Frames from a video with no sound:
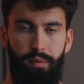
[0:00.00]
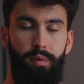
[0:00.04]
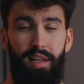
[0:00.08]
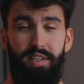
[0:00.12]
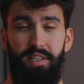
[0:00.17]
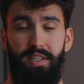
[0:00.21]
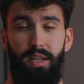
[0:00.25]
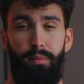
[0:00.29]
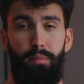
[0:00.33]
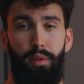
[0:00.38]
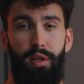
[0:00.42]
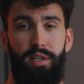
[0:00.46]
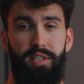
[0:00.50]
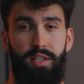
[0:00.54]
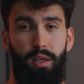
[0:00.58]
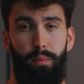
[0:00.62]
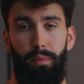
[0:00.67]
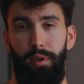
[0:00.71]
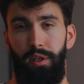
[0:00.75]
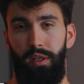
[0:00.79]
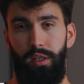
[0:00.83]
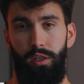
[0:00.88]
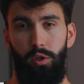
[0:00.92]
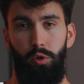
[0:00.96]
It's simply
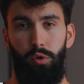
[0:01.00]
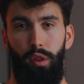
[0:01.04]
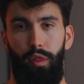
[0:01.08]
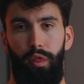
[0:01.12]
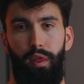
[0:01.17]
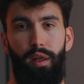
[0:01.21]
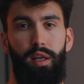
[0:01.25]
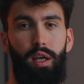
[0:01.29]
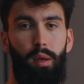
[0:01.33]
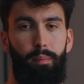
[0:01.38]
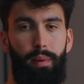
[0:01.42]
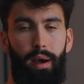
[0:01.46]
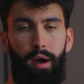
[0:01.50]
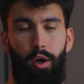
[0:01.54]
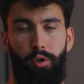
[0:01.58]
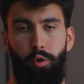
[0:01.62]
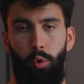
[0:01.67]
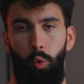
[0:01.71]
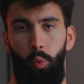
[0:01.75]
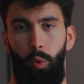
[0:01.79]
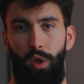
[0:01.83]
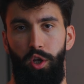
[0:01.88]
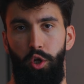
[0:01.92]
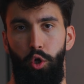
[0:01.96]
something you can think
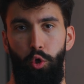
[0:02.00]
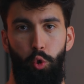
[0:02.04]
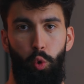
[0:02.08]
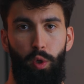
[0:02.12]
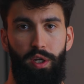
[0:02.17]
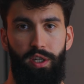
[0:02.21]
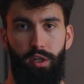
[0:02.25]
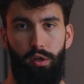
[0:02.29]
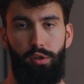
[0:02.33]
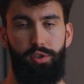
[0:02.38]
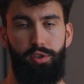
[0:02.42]
about when you're doing